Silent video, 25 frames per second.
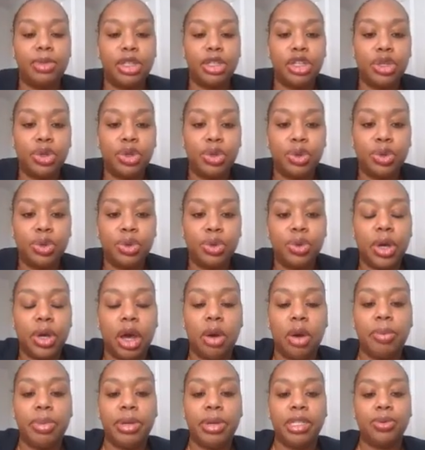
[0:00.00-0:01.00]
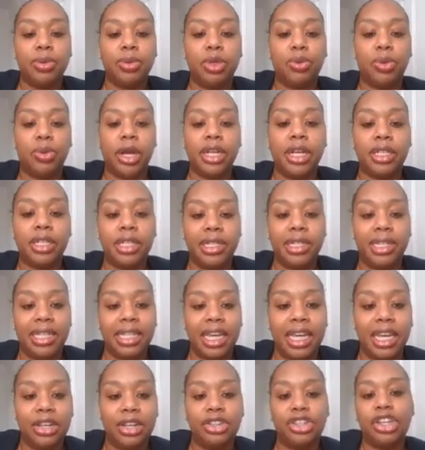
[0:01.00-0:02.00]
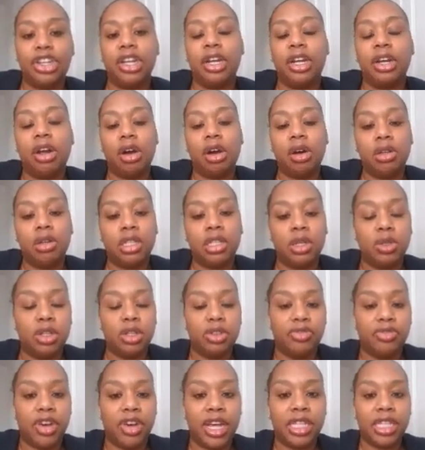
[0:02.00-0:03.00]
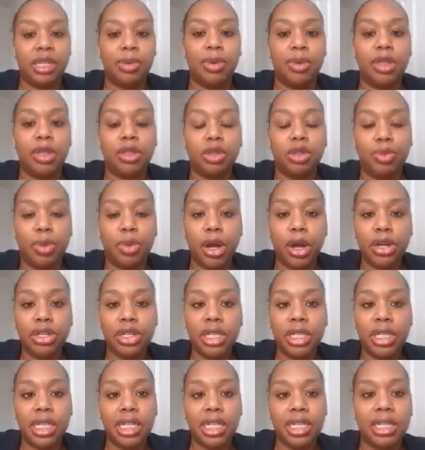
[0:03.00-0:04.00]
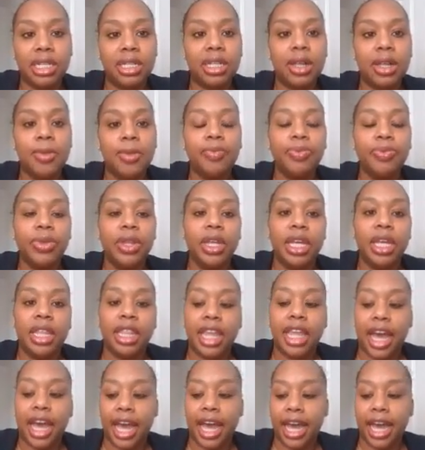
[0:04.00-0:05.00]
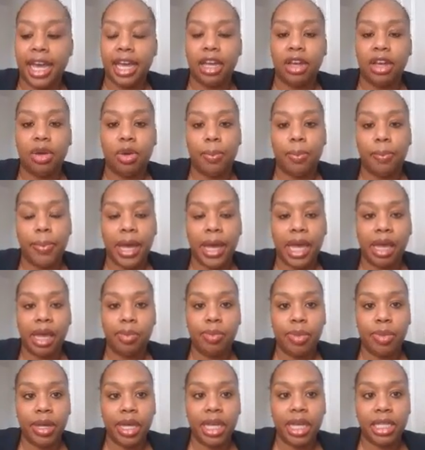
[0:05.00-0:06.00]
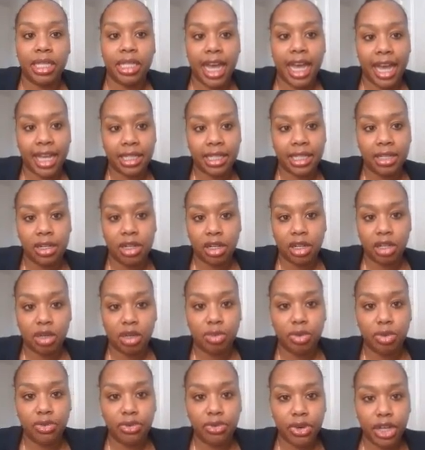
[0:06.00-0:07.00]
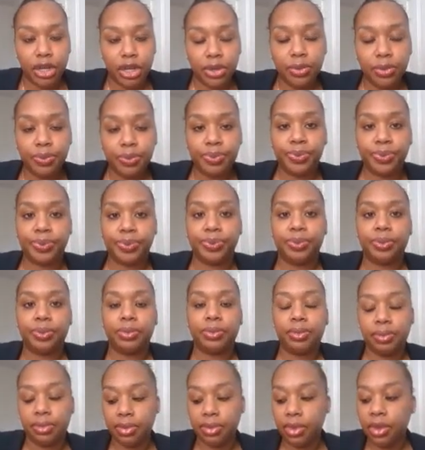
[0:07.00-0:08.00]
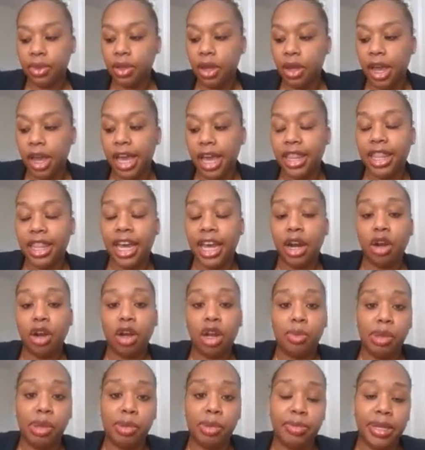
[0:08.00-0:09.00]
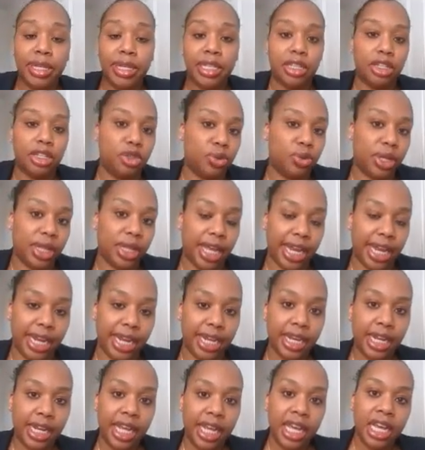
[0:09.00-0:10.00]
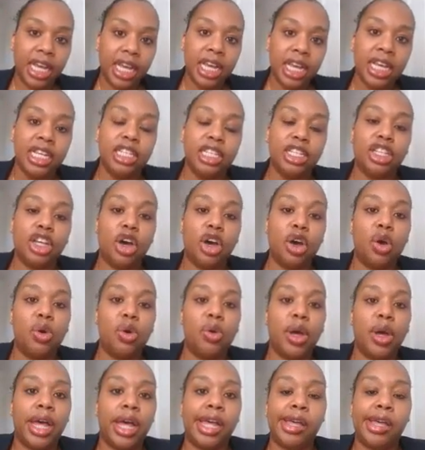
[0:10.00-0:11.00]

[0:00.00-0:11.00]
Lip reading: to help us with the reconciliation and also to find some of those purchases that may be tax deductible for you and that are going to be business related. So,